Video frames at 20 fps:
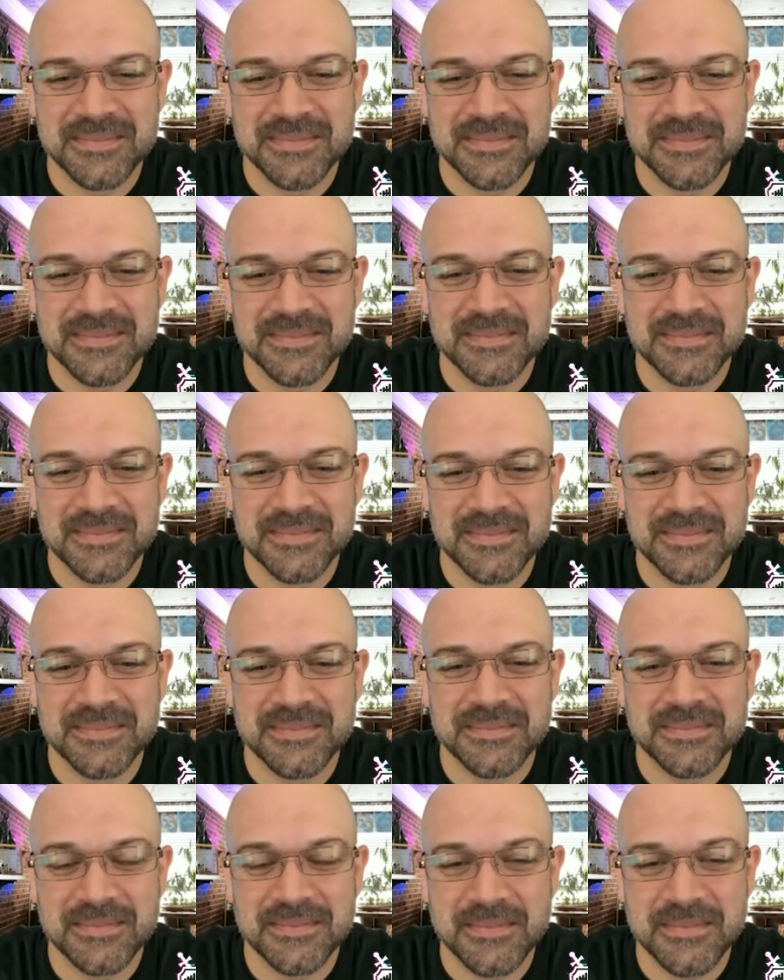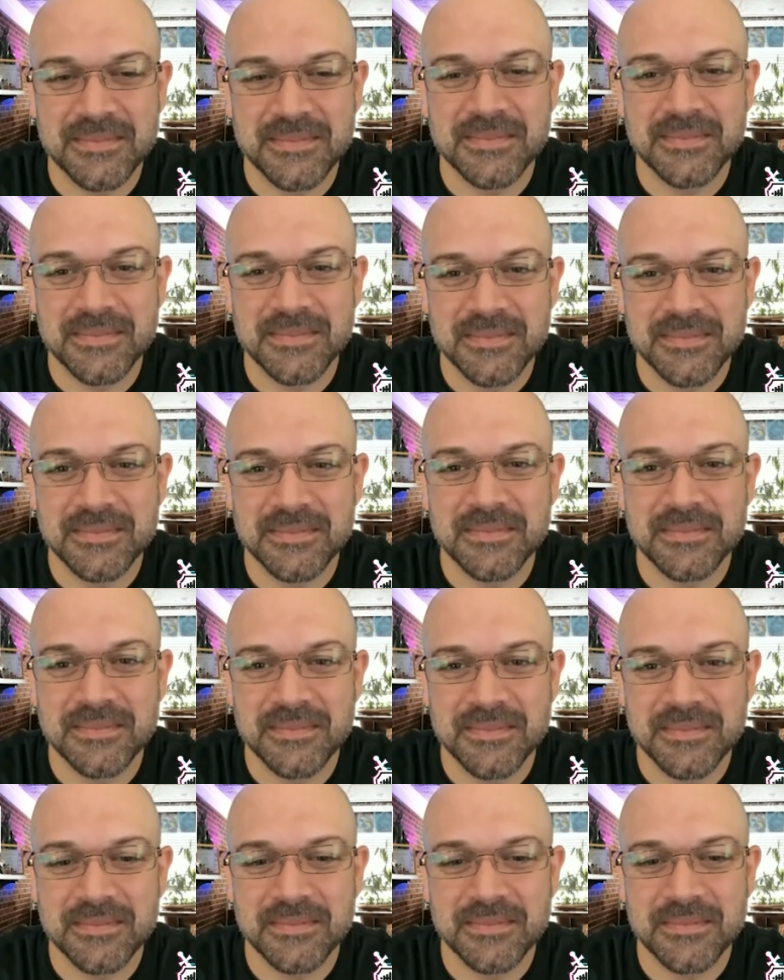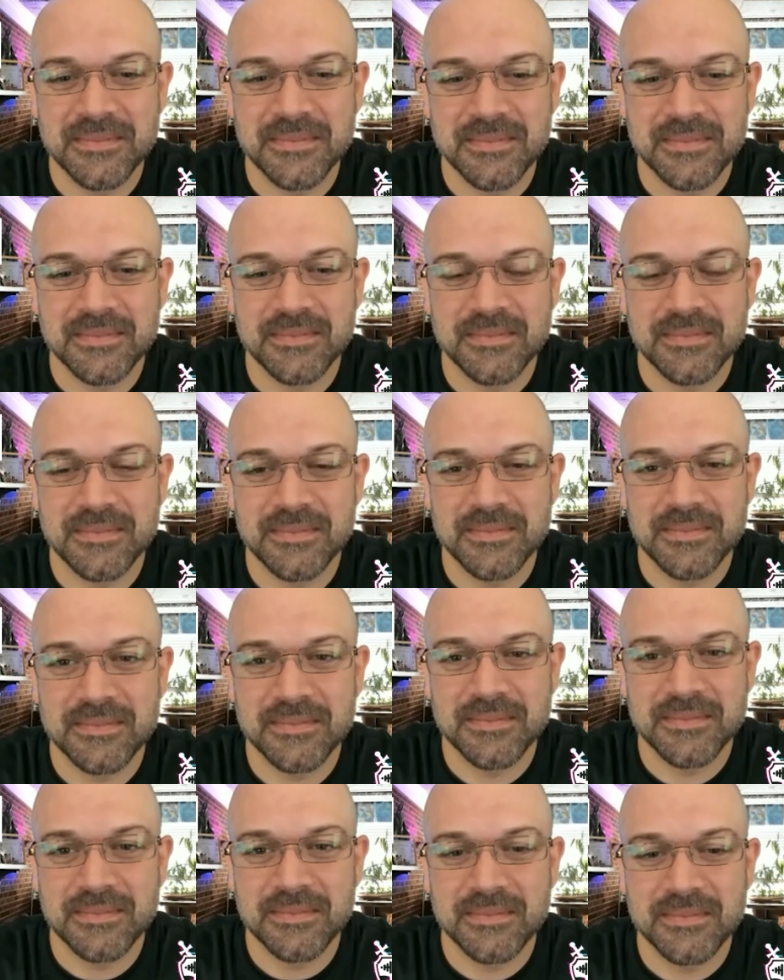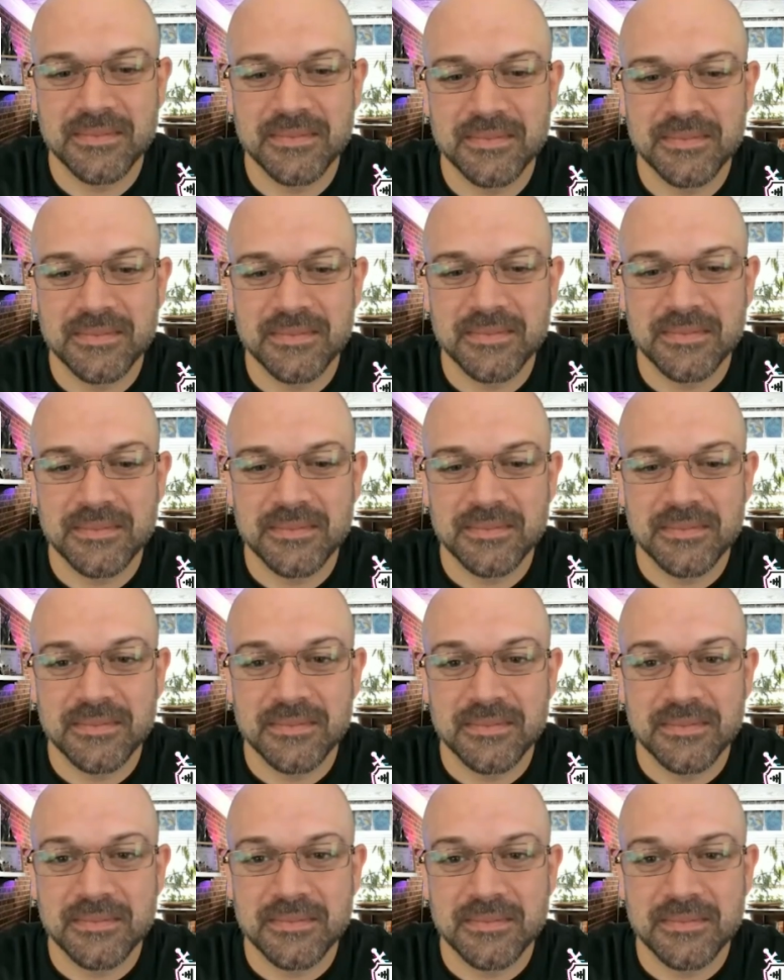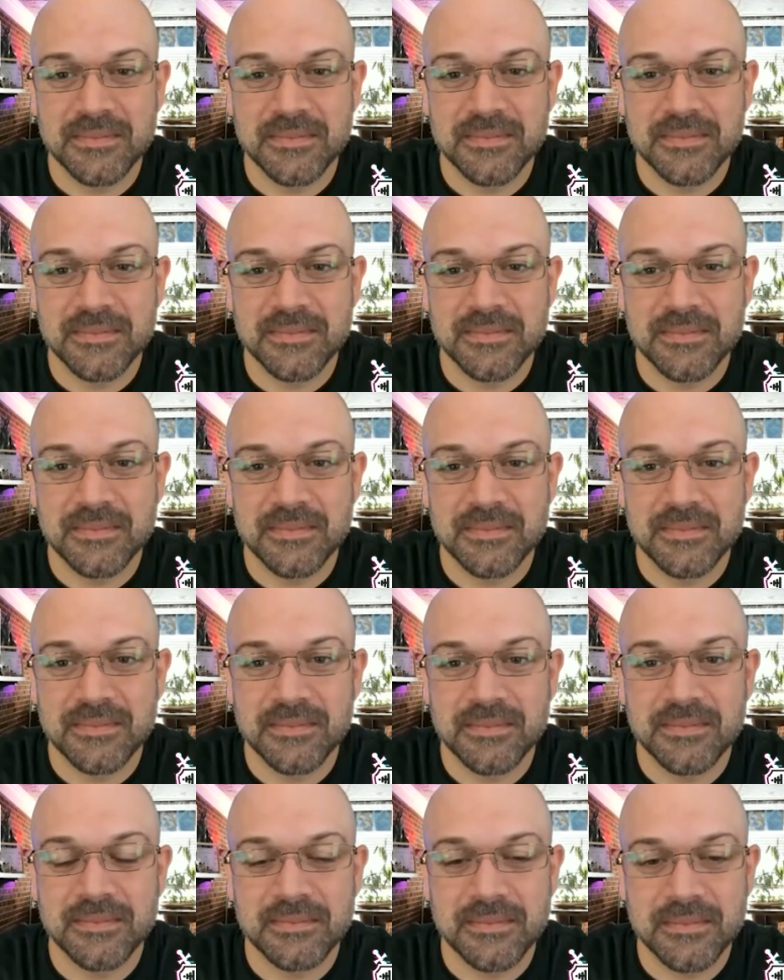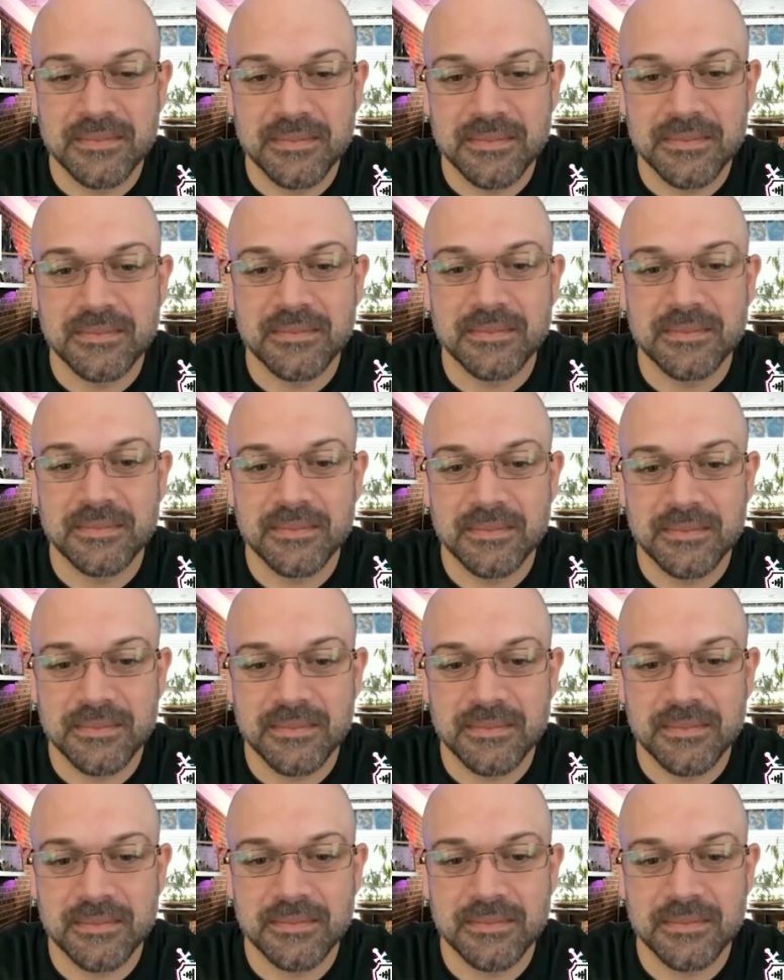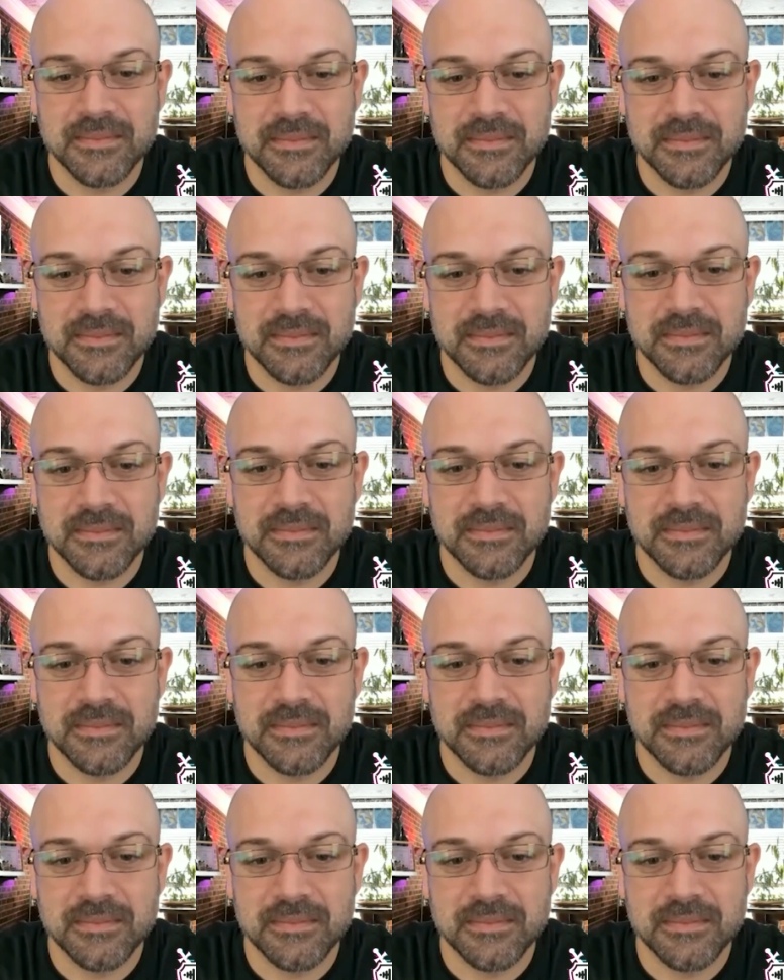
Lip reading: This person isn't speaking.